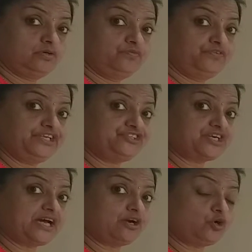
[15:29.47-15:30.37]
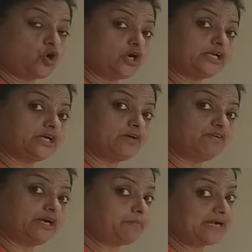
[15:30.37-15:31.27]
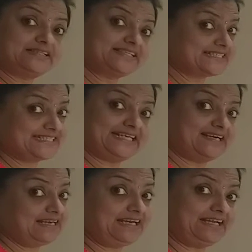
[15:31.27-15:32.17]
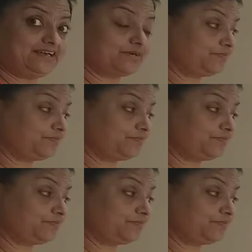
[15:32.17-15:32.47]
which are not covered by the second layer,